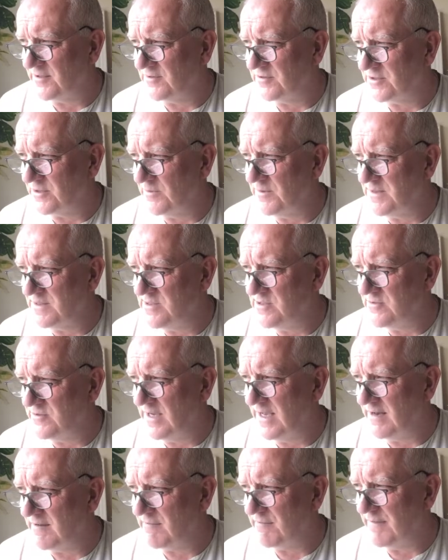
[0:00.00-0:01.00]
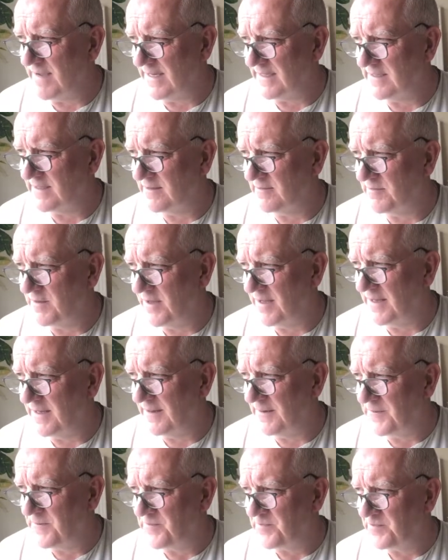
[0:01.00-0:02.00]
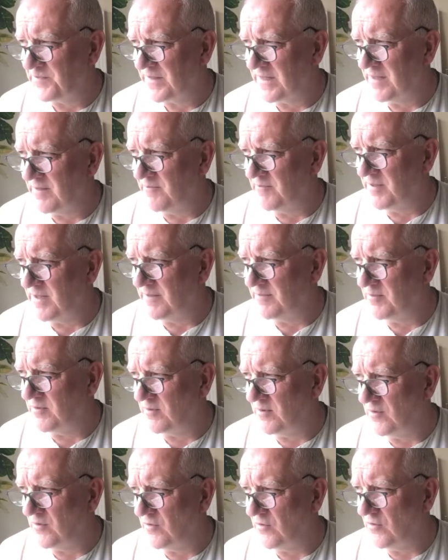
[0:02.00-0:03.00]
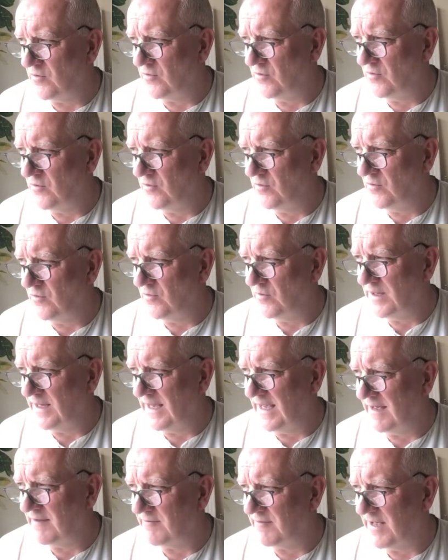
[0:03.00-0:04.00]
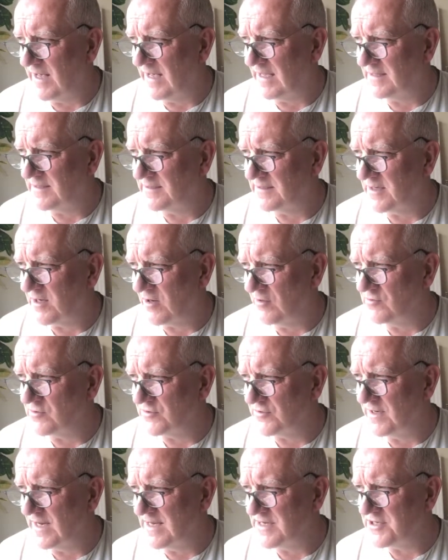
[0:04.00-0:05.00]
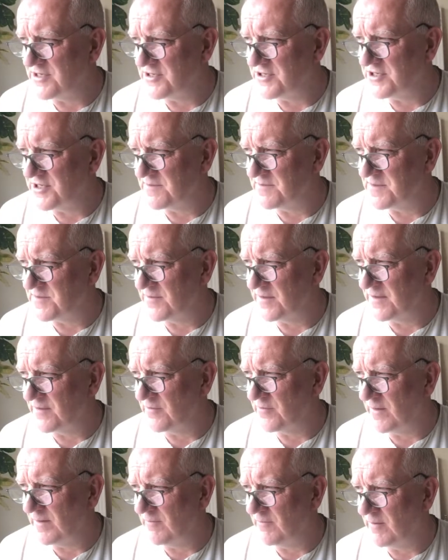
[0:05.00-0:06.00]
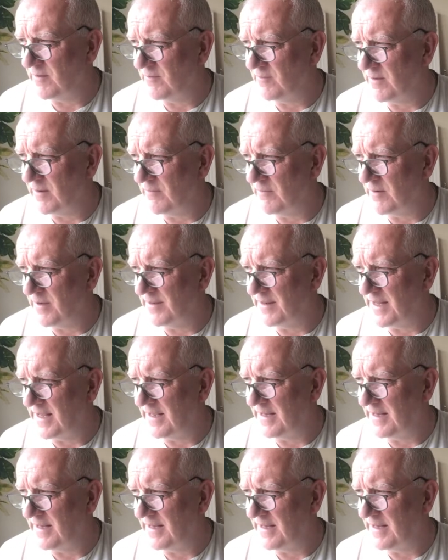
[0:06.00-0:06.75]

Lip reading: so we do get affected by people who we have had close relationships with when